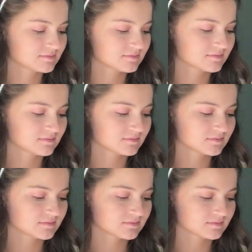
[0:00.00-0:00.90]

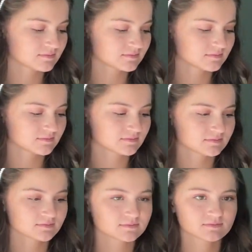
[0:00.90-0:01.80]

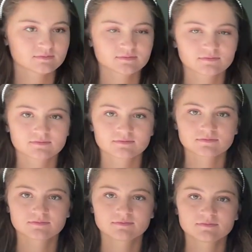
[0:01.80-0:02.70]

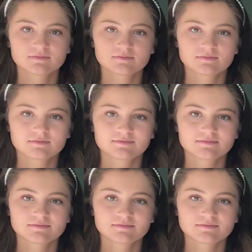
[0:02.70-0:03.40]
[no speech]